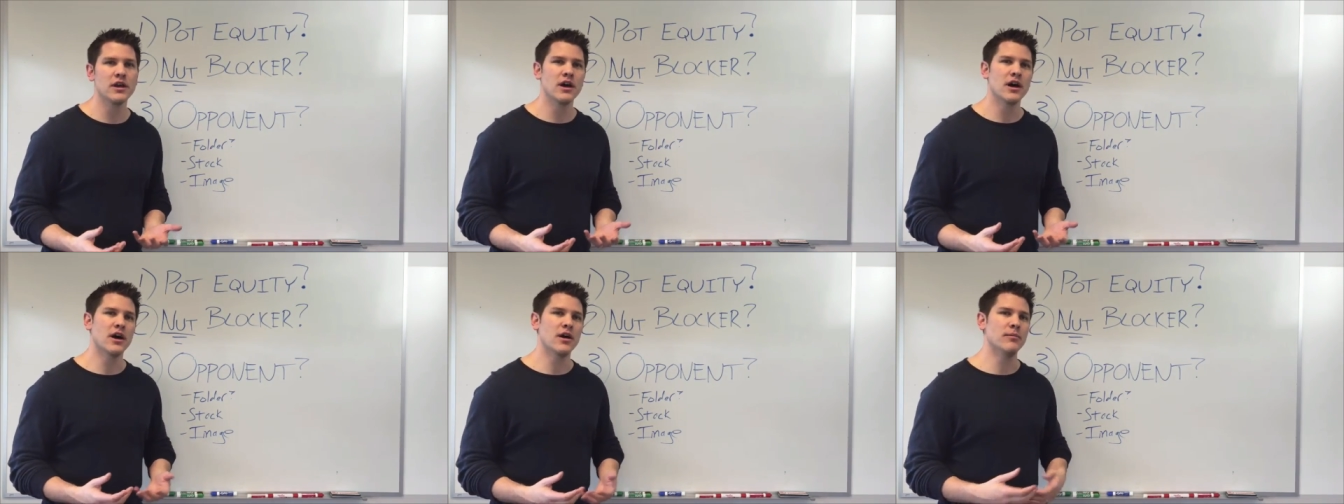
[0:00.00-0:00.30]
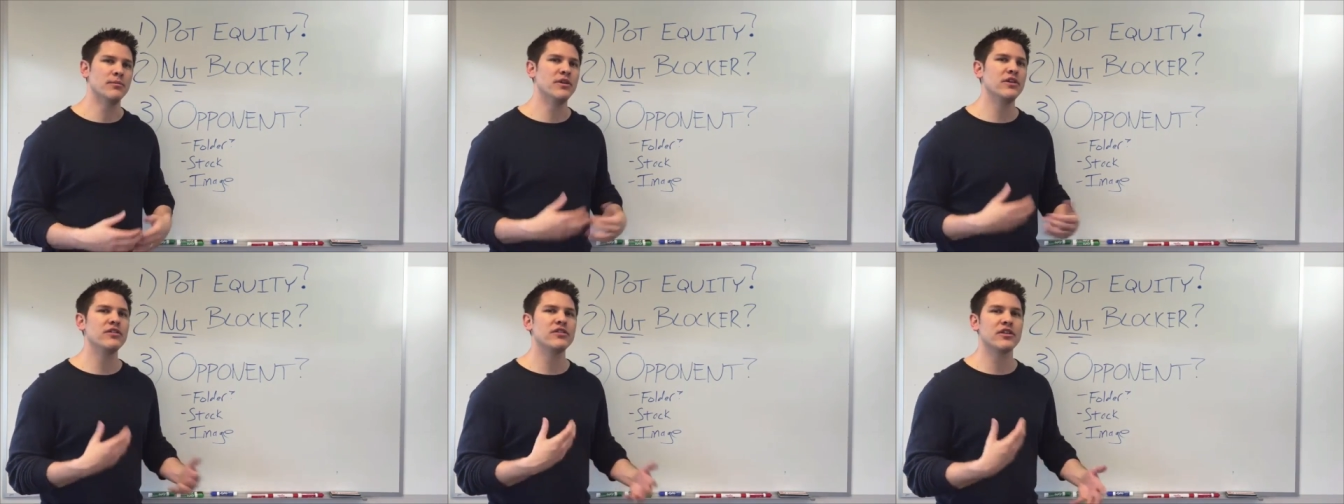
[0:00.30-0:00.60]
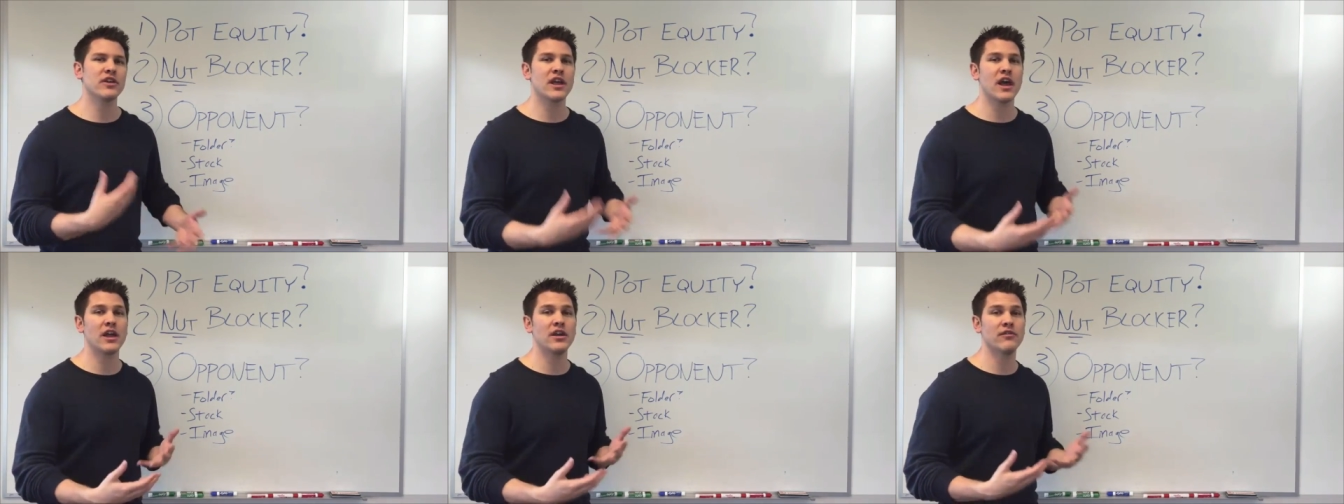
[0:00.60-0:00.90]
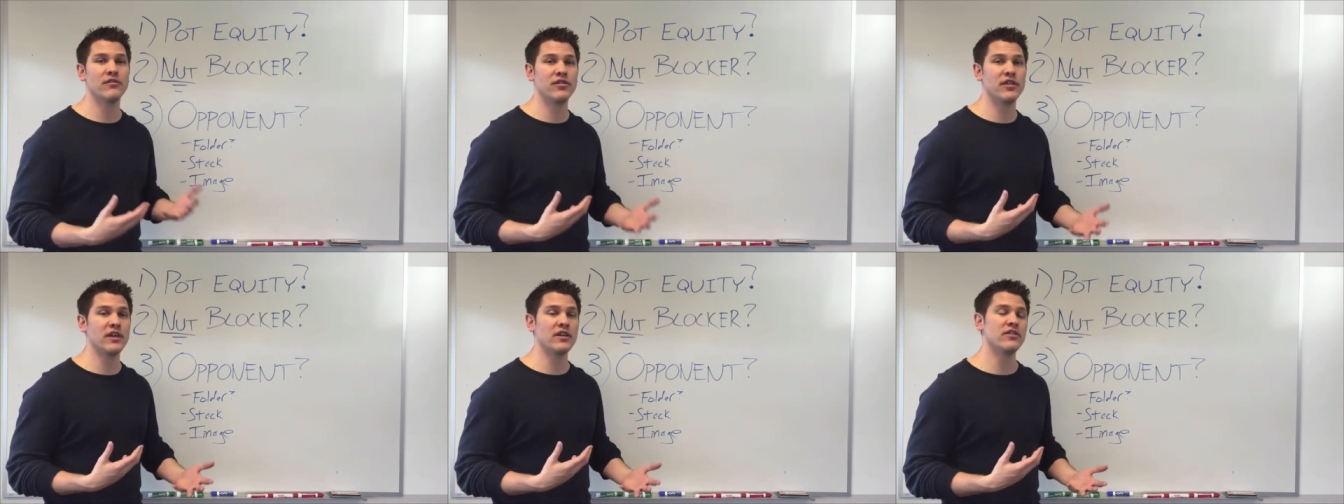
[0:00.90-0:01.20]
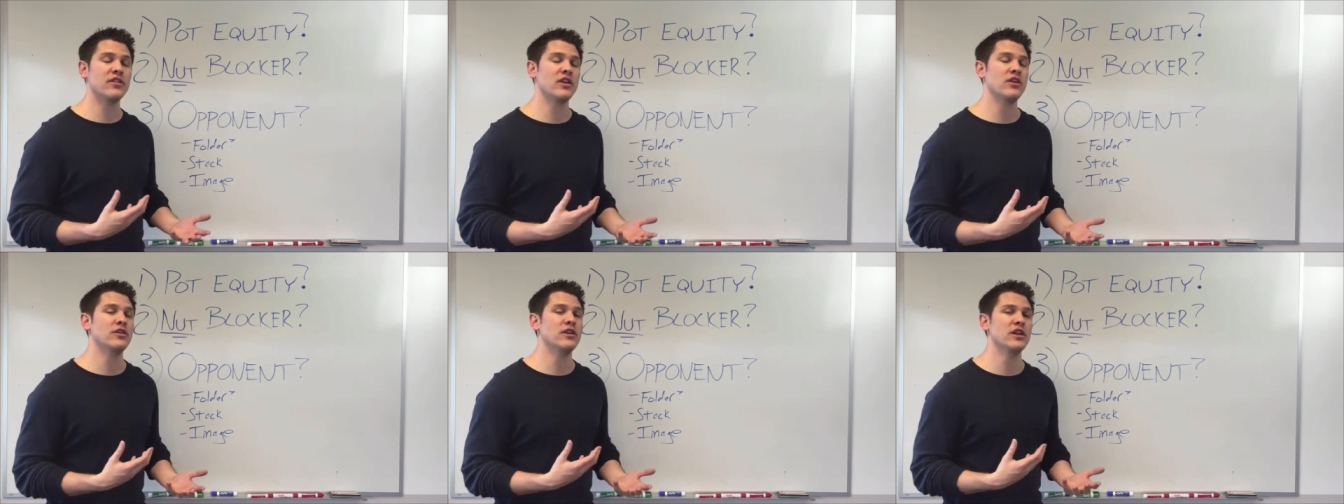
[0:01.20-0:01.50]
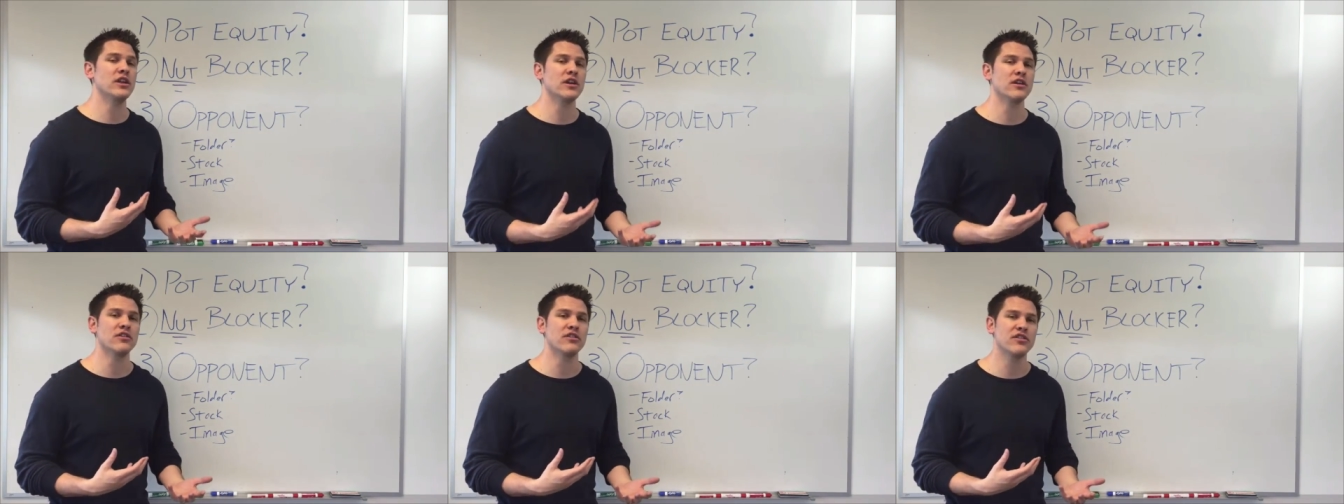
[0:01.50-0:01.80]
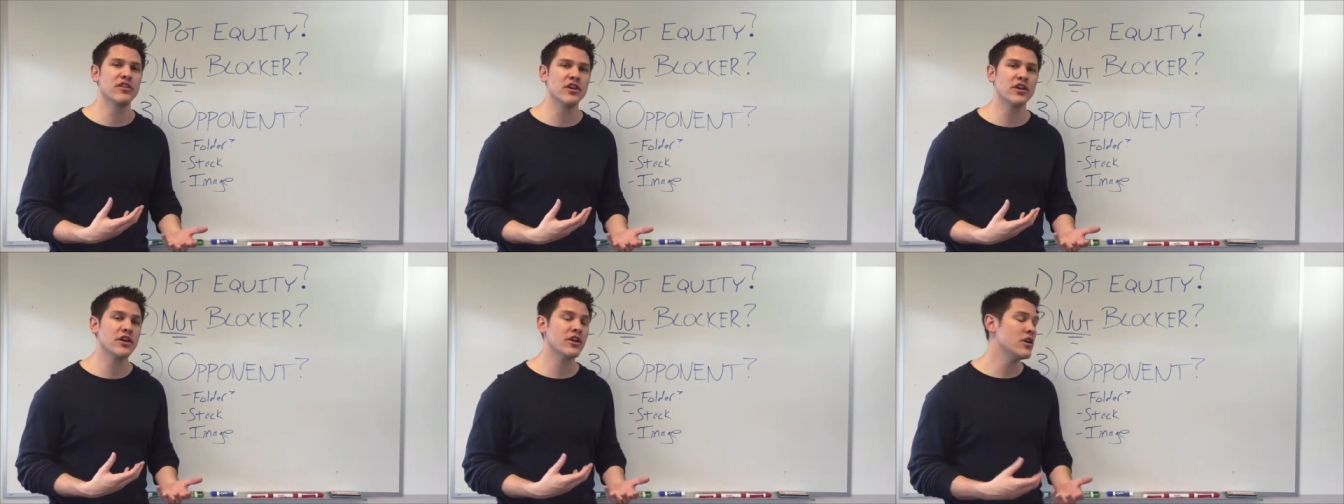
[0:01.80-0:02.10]
Um, these are the kind of things that you need to
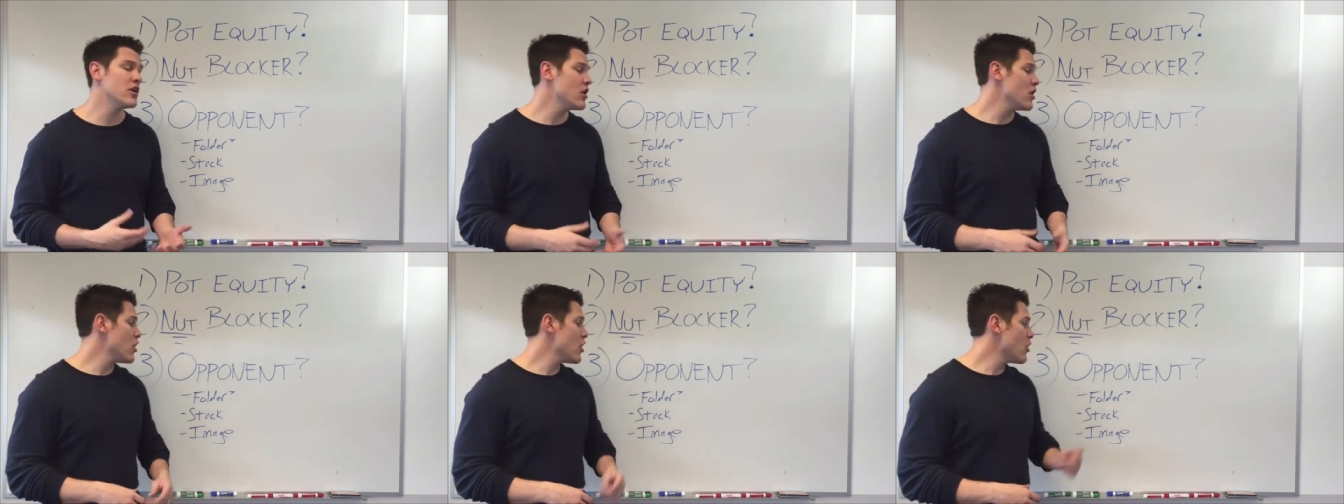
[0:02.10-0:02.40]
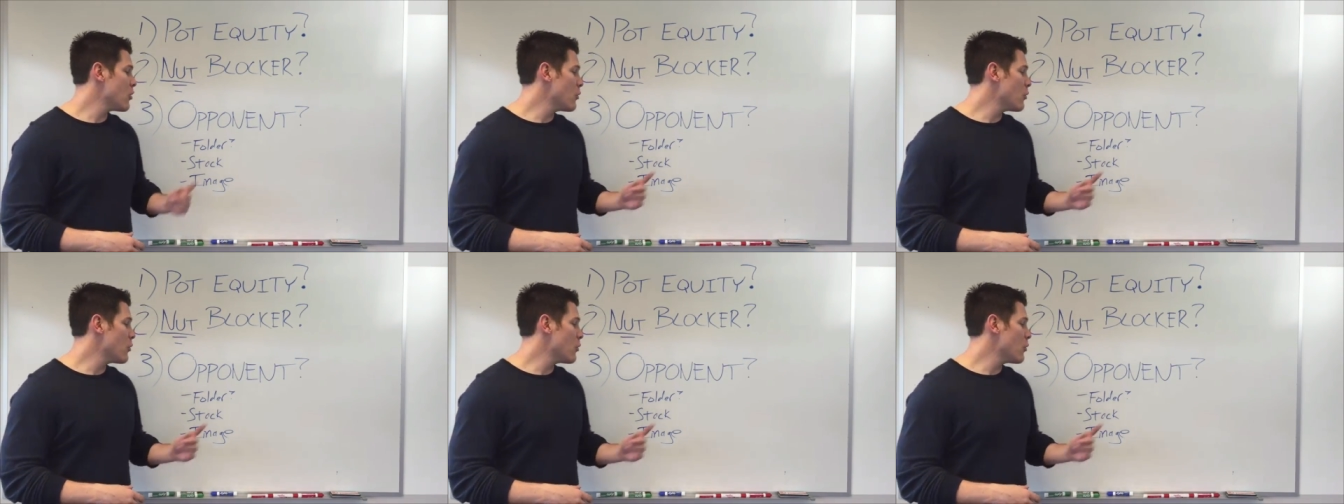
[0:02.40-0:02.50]
consider